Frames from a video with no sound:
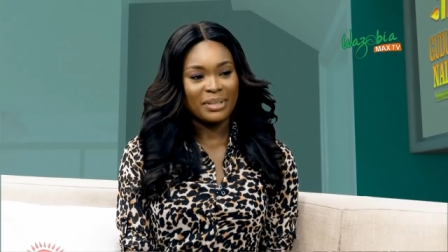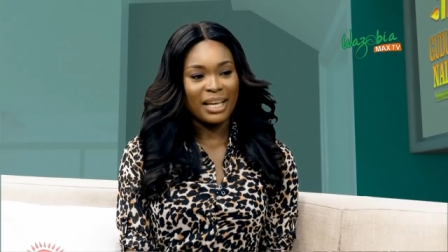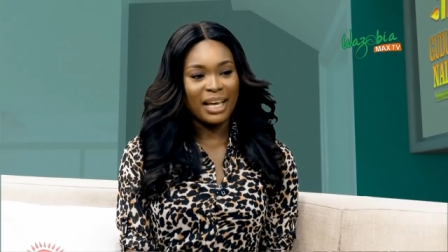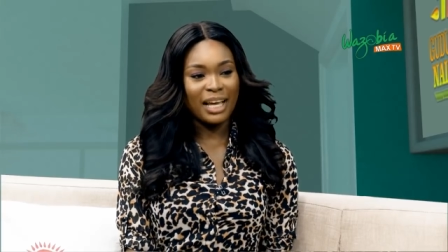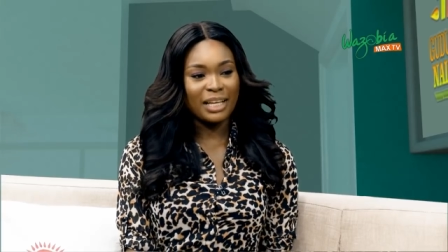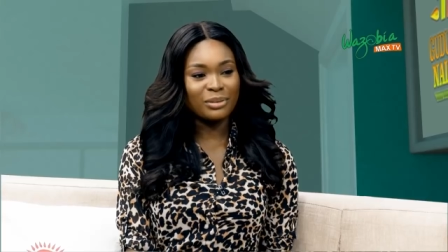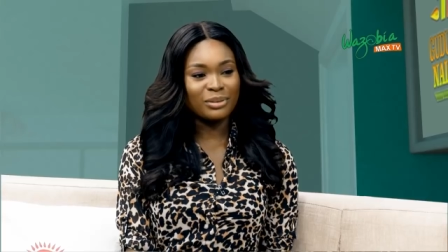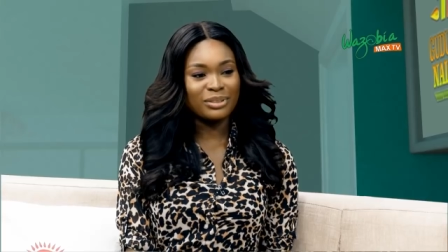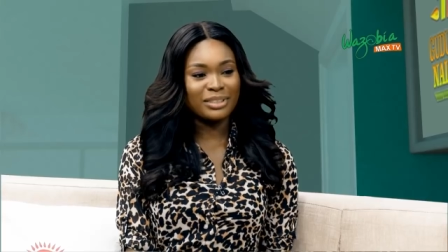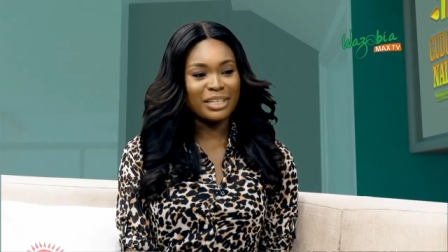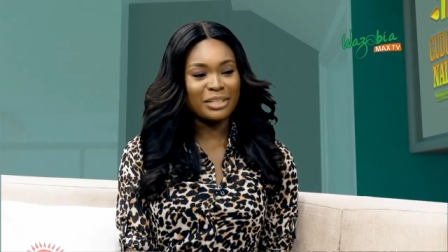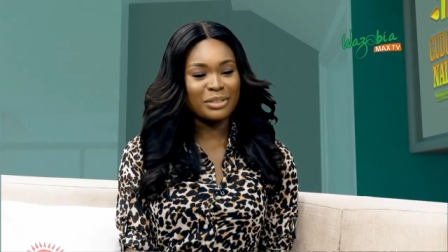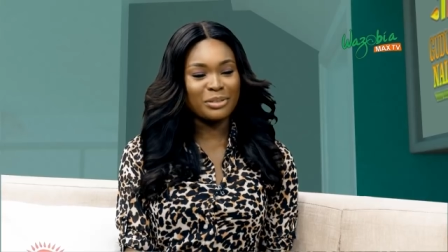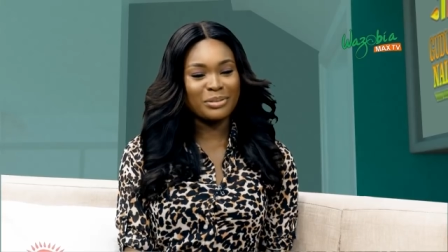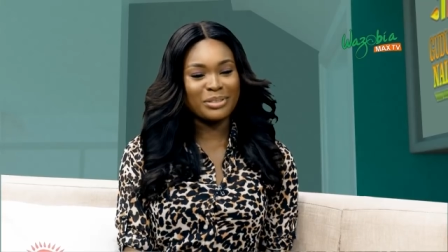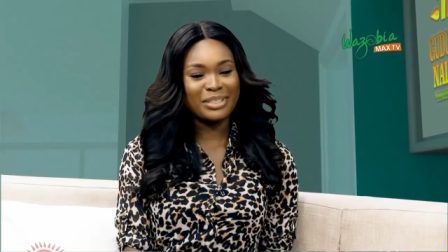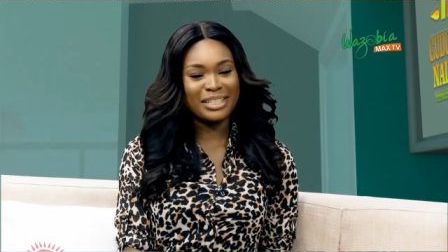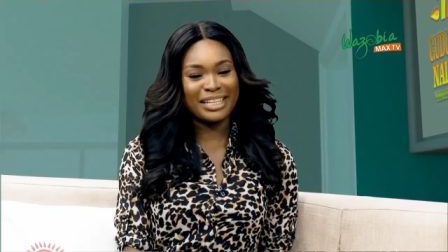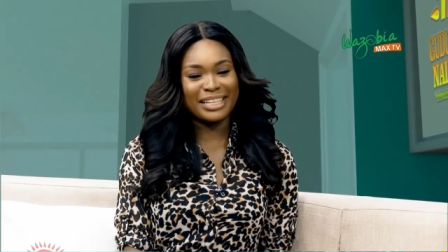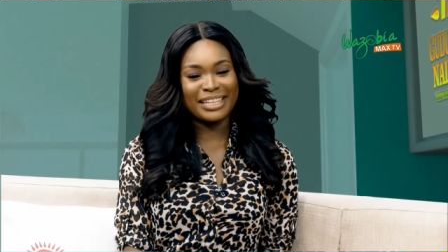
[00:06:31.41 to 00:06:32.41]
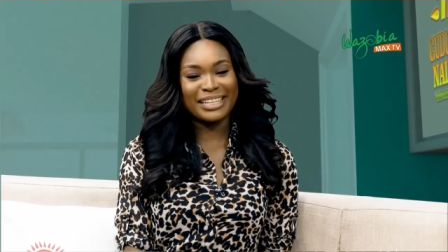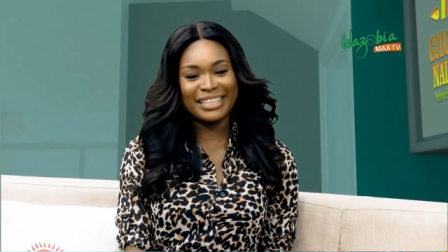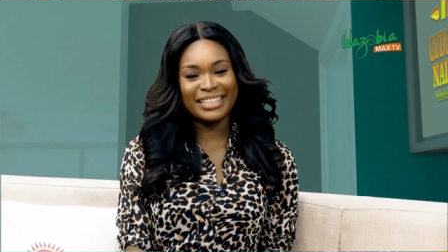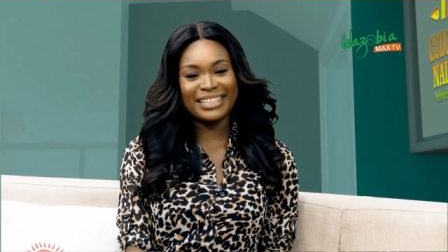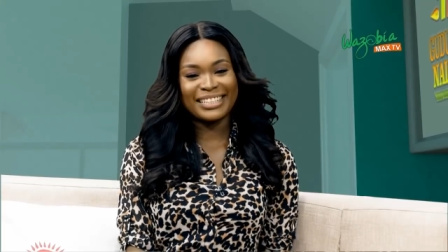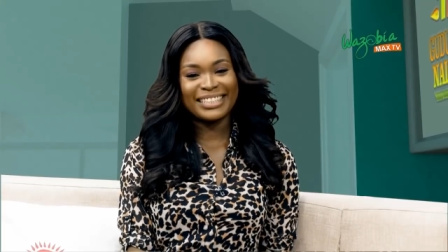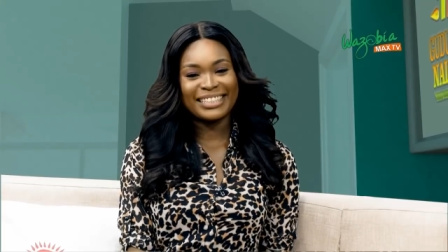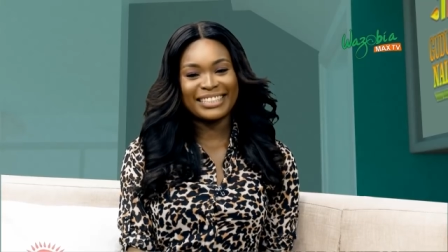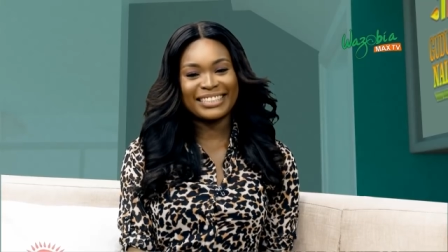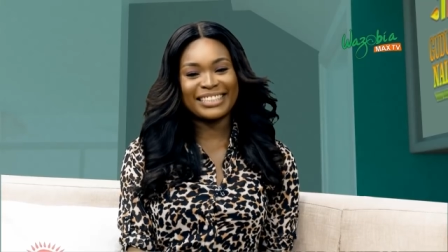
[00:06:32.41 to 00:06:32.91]
I know say you na
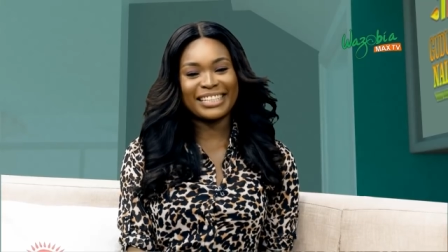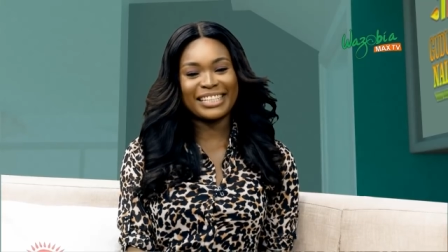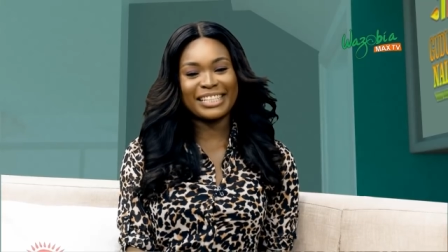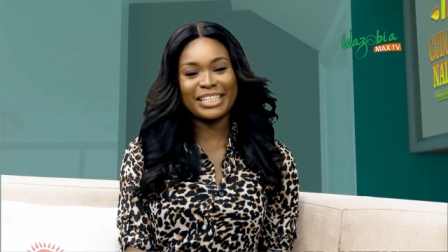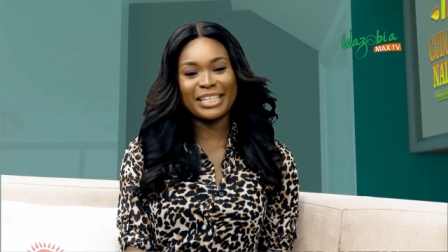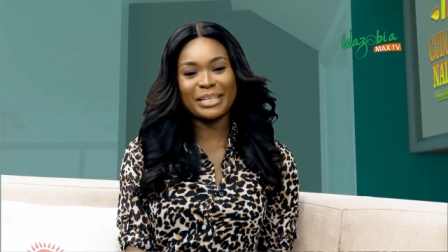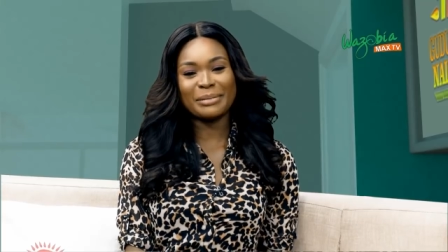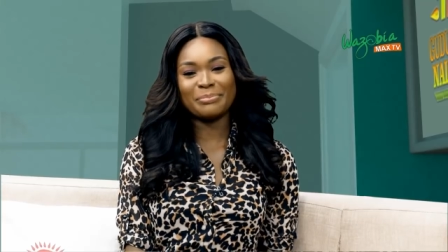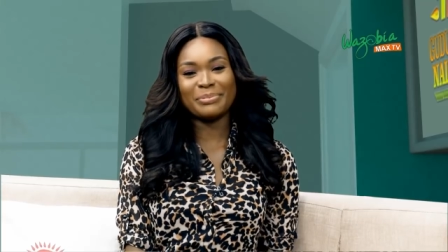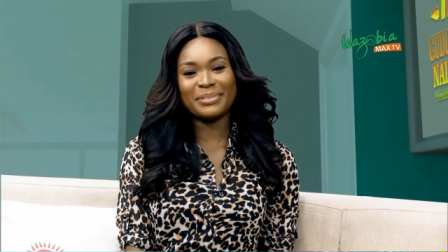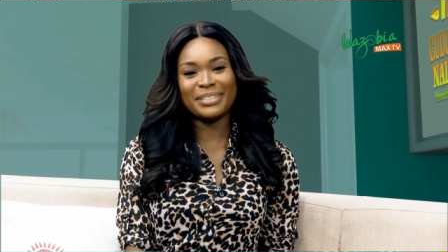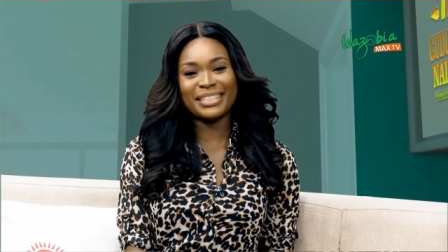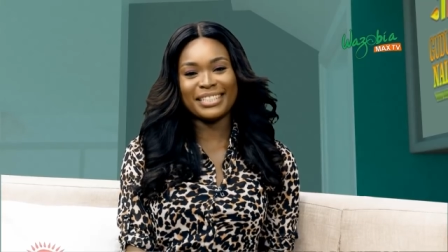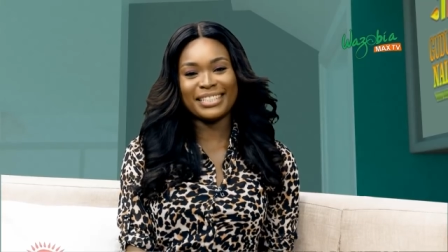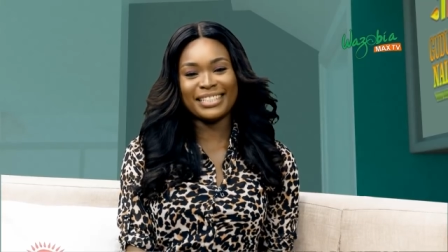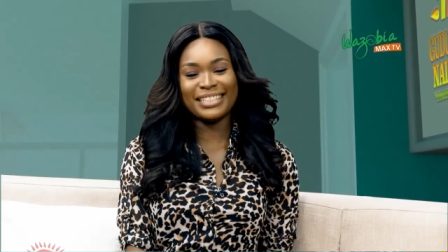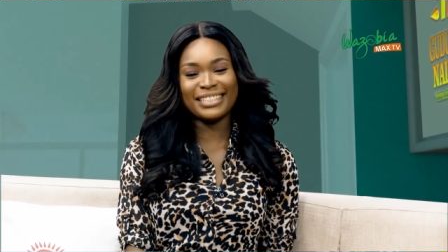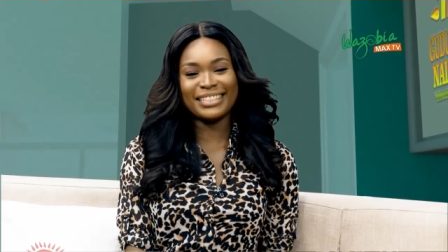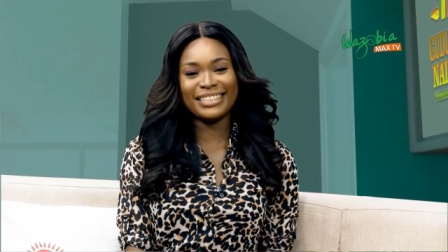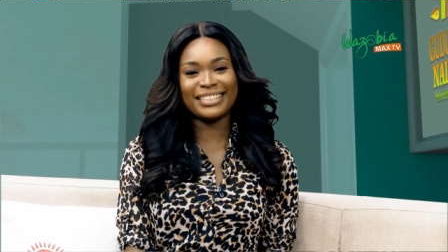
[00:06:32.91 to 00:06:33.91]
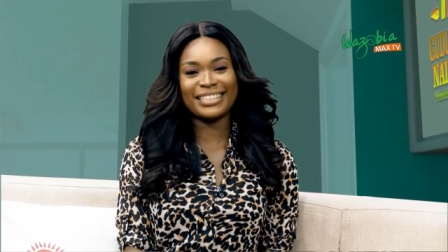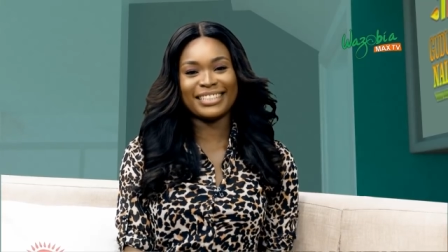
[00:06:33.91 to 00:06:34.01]
celebrity.